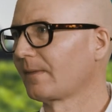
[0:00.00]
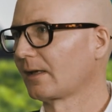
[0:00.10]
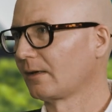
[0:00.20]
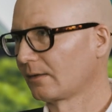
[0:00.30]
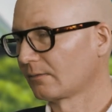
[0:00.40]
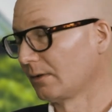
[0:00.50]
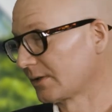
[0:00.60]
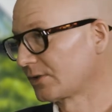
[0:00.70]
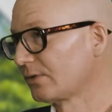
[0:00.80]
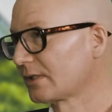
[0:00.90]
Uh, in the
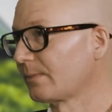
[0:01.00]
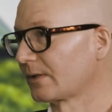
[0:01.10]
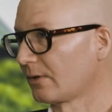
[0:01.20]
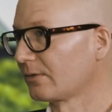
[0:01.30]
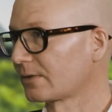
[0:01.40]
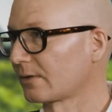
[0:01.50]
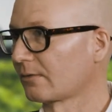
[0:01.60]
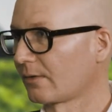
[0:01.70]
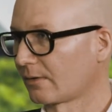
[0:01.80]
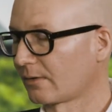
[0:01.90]
streets, but
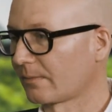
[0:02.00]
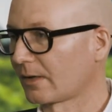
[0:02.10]
also um,